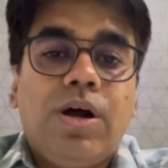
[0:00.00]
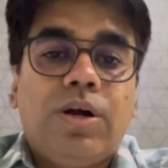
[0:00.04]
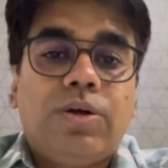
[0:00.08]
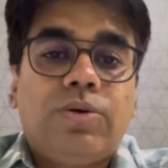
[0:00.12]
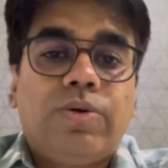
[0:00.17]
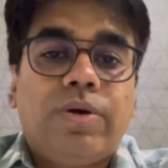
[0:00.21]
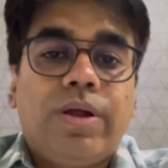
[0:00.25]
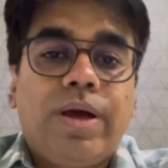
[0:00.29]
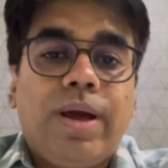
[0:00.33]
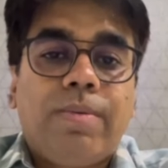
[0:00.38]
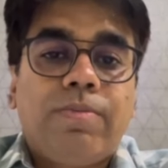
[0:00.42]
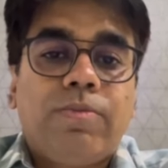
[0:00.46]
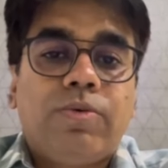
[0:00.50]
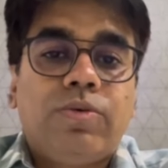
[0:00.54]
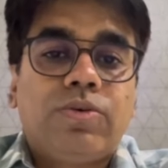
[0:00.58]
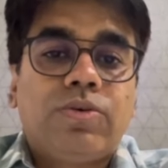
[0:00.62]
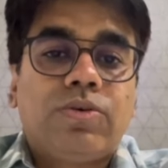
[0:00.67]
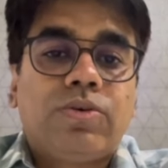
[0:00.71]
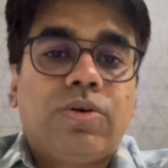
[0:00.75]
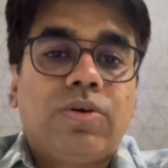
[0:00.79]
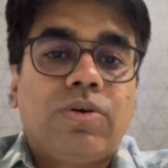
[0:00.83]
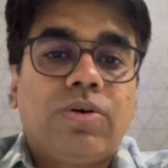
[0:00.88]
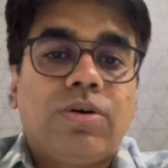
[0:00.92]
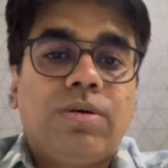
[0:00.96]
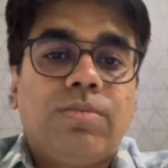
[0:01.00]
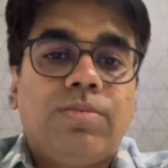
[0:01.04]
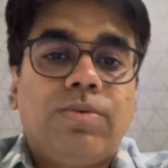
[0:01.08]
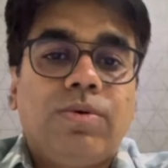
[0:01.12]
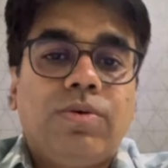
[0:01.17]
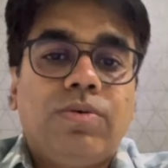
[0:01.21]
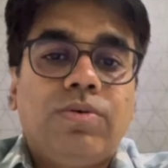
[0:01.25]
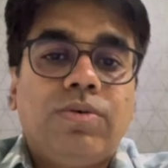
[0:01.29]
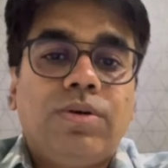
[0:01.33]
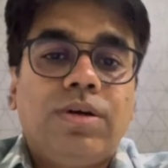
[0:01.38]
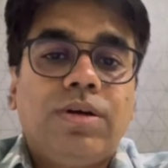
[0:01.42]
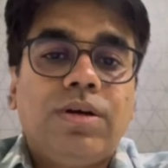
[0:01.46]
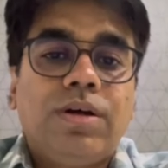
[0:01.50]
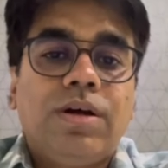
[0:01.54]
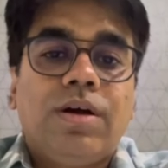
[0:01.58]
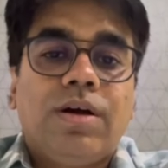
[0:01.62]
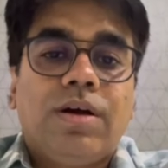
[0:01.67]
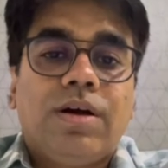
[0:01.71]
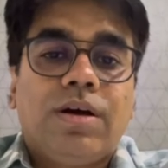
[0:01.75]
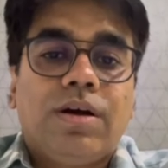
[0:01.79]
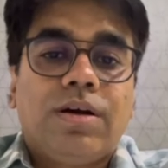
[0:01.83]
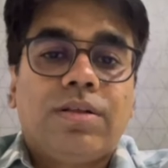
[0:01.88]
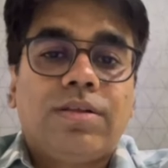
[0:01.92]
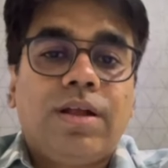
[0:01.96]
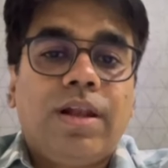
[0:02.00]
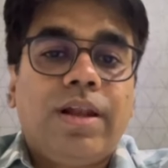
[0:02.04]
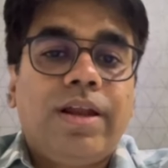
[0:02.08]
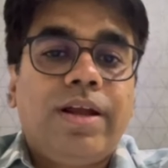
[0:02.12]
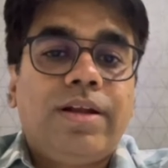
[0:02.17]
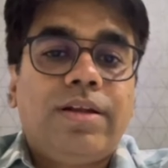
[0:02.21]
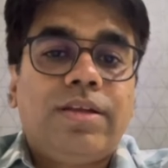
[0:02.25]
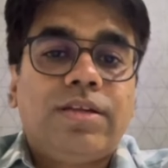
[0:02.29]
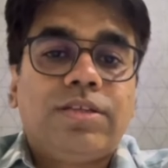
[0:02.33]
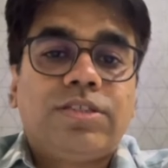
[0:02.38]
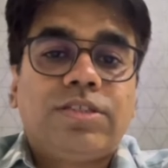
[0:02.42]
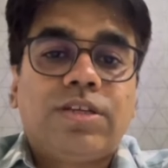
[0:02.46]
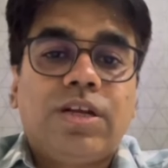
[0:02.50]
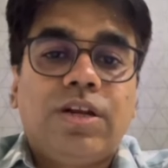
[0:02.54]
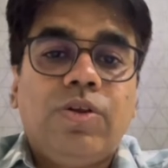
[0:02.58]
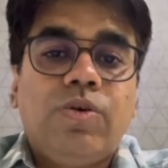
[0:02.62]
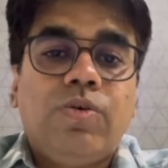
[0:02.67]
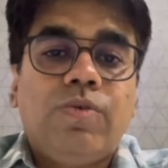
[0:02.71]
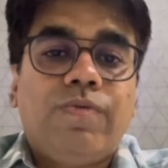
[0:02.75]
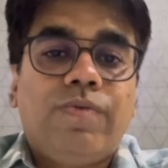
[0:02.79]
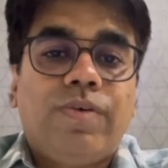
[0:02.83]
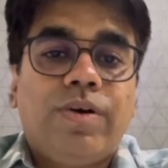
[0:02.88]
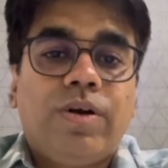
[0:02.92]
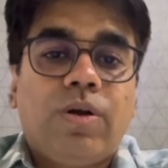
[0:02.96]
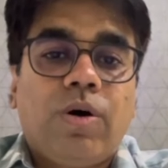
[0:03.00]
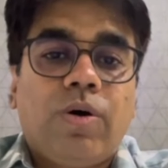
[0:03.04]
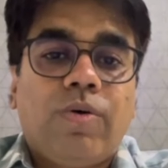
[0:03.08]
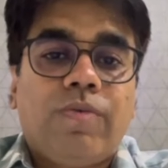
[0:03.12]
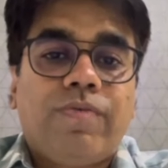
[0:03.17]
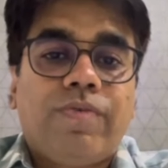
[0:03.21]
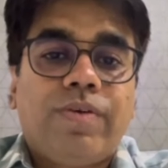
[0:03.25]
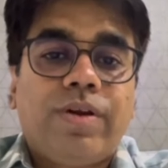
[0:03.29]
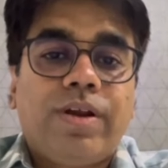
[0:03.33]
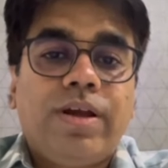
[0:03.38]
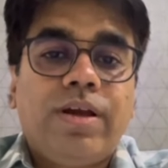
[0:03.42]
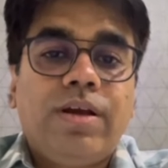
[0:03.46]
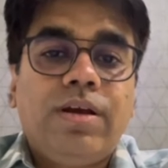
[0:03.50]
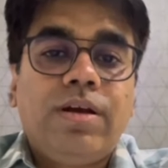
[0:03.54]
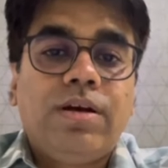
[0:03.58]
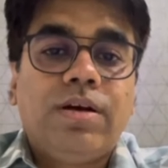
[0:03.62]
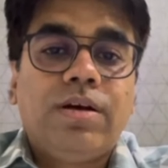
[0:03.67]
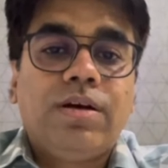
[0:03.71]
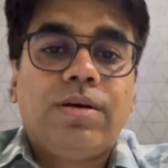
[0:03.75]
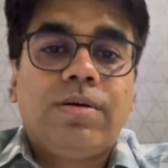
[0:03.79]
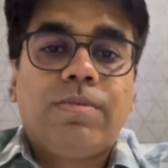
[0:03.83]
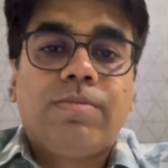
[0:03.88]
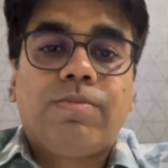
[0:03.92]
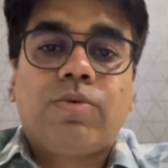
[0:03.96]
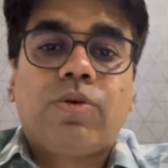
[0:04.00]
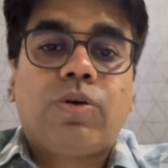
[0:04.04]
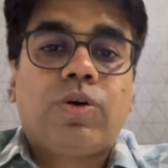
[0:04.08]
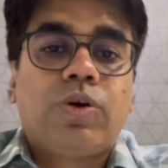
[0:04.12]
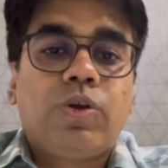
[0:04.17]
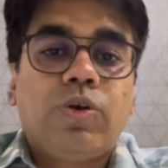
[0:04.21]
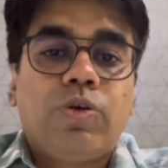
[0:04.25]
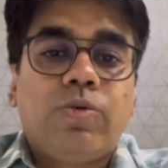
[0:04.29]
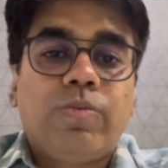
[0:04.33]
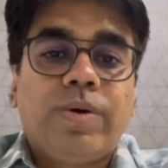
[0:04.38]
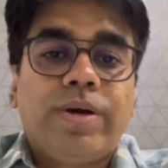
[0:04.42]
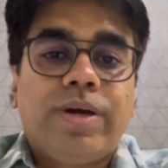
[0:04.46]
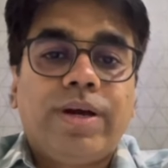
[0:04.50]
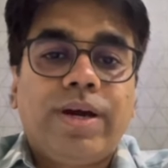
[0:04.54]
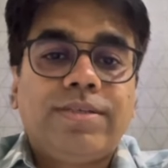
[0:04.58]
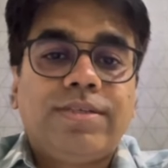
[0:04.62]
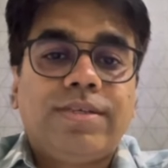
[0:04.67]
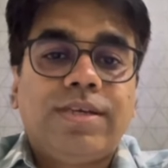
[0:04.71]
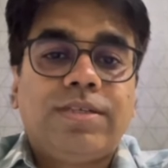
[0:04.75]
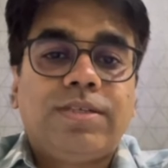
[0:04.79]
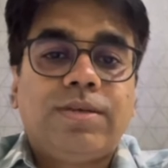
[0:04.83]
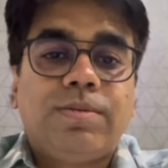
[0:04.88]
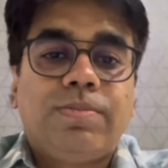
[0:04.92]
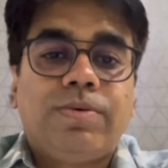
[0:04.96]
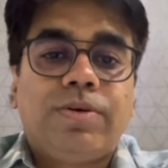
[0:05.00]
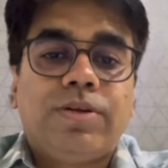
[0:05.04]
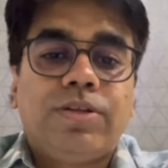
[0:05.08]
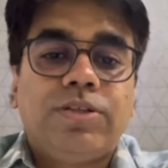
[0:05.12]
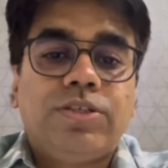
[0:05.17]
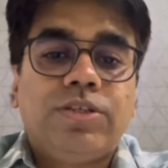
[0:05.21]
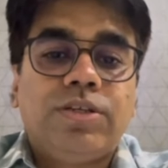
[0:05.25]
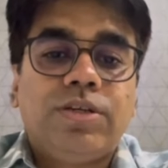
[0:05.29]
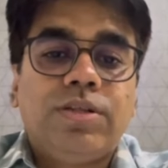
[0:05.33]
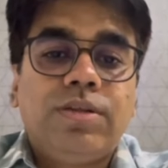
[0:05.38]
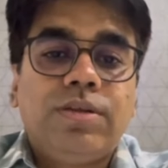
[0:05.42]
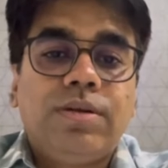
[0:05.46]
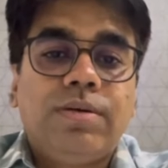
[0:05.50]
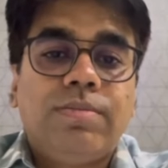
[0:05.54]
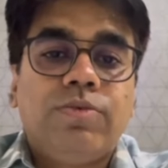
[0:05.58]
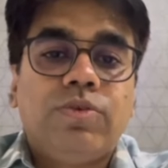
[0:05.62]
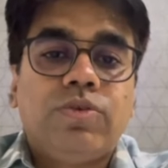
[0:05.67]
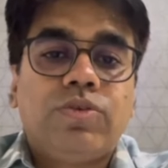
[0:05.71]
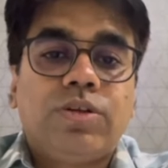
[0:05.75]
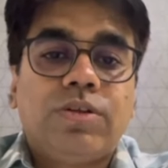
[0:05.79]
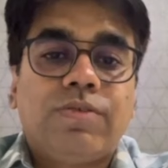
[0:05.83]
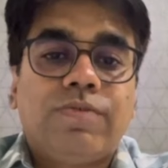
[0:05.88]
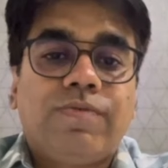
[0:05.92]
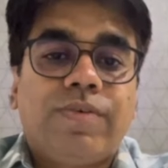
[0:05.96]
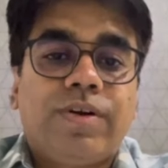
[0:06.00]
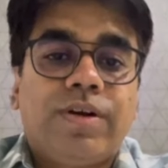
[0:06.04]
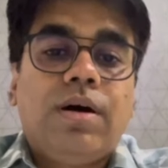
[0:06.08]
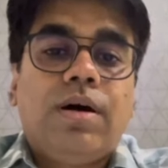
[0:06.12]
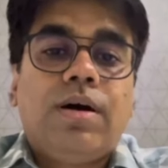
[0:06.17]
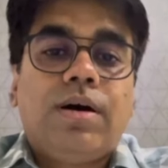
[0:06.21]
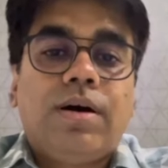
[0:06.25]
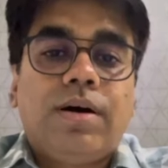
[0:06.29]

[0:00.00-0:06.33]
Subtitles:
Today I am going to talk about the latest new fund offering brought to you by ICICI Prudential Mutual Fund.